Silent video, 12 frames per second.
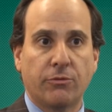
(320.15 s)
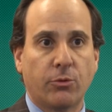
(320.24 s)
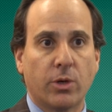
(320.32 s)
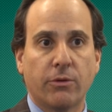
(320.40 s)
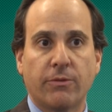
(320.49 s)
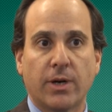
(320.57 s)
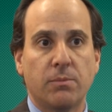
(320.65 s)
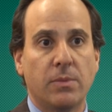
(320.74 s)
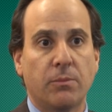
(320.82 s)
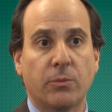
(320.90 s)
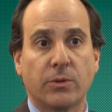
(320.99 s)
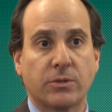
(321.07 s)
to 45
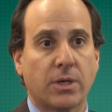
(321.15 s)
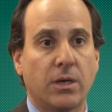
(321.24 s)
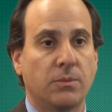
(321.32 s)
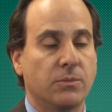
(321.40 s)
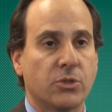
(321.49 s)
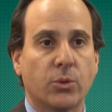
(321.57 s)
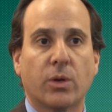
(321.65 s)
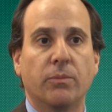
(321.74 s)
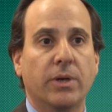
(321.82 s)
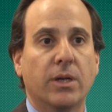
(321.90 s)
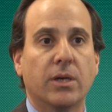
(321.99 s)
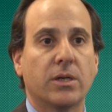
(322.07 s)
members come to our
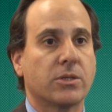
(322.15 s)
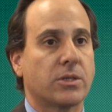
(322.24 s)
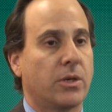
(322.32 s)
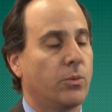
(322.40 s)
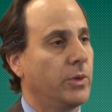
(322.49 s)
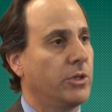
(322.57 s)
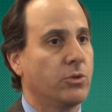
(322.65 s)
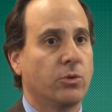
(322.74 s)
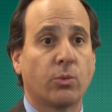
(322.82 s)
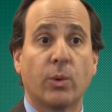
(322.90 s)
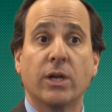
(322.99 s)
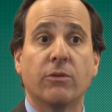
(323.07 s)
meetings and we do
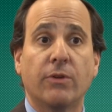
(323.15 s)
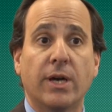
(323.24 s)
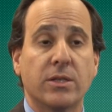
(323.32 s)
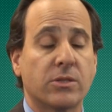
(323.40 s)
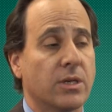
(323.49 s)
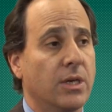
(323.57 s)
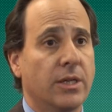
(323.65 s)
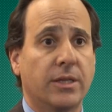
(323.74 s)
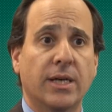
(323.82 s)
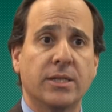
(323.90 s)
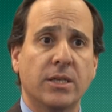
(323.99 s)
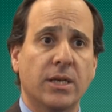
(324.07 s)
great events.
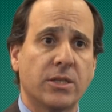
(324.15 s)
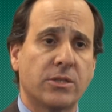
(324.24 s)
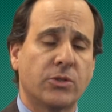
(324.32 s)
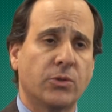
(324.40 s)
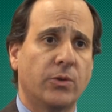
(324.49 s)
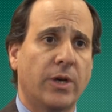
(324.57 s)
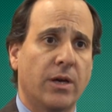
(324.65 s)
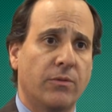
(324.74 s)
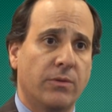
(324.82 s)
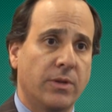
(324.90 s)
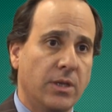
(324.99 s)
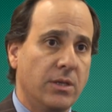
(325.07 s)
The idea is to
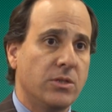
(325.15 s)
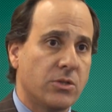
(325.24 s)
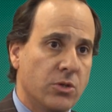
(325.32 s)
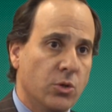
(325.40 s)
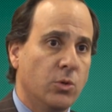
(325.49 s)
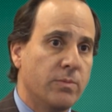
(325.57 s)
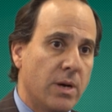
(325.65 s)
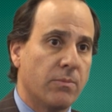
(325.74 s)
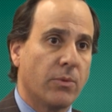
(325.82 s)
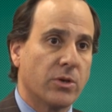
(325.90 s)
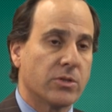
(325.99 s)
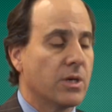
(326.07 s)
have these new
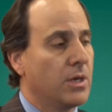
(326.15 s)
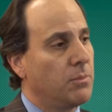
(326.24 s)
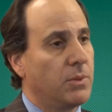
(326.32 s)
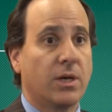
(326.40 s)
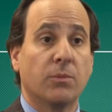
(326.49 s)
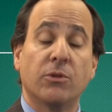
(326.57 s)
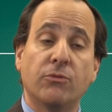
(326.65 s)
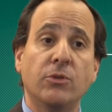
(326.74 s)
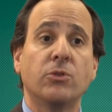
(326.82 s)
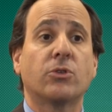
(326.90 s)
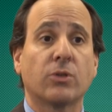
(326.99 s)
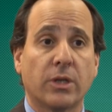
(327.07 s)
members become the
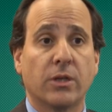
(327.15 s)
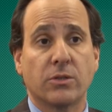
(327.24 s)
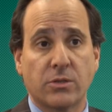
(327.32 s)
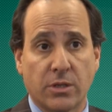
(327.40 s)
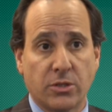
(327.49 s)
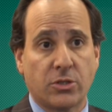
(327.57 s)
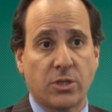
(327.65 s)
future leaders of the